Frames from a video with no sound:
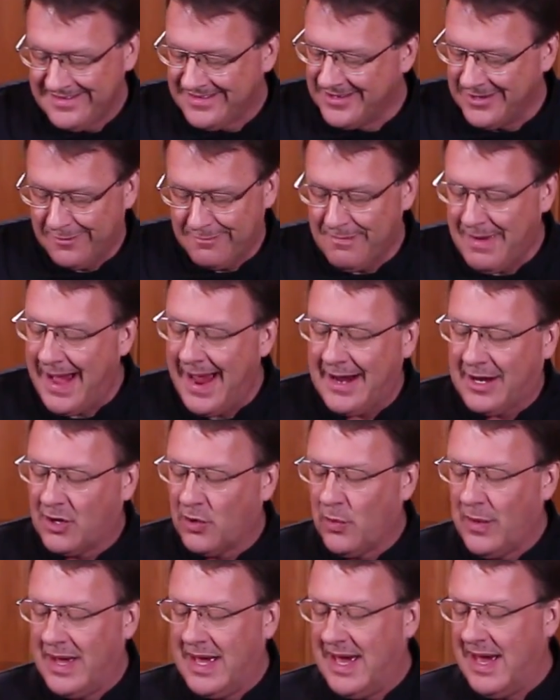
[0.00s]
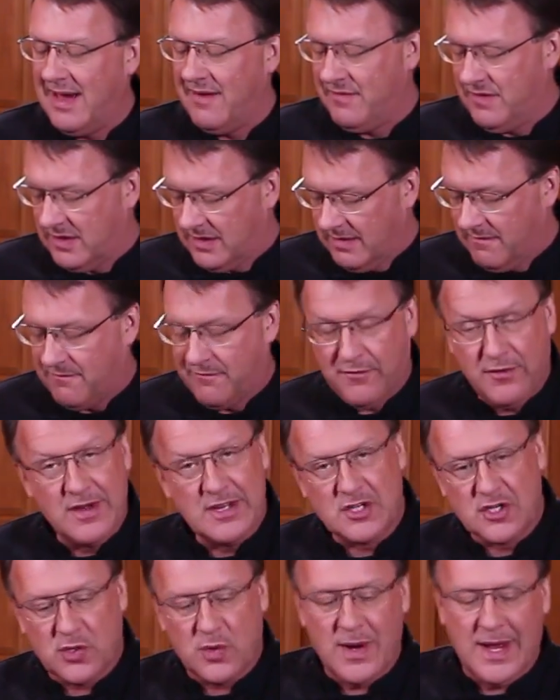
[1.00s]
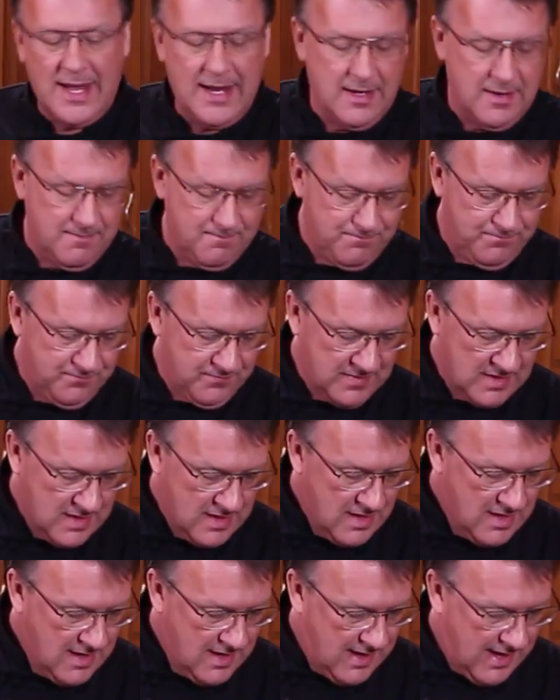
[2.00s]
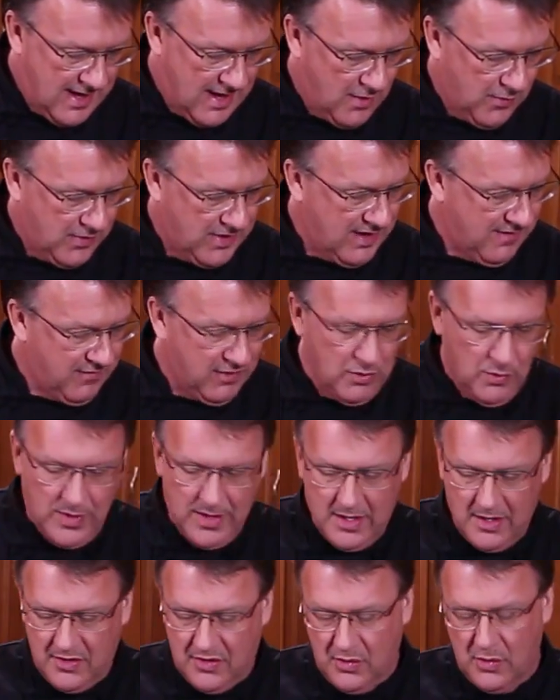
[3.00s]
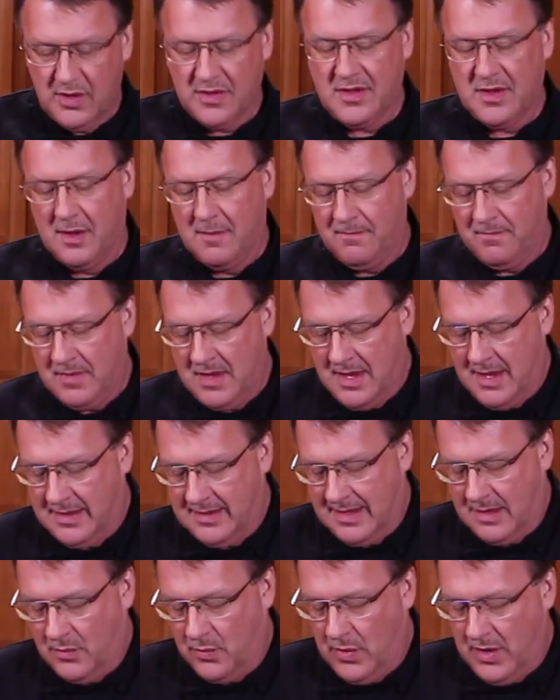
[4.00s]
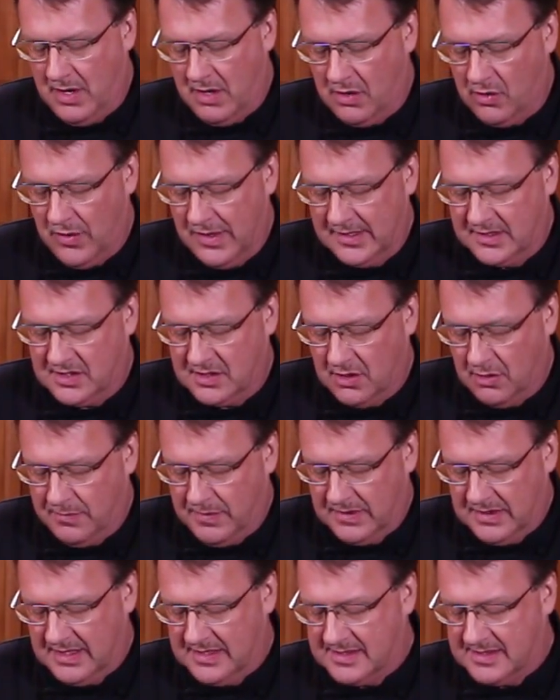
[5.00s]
microwave. You can refrigerate them, whatever you want to do with them. And then we are going to open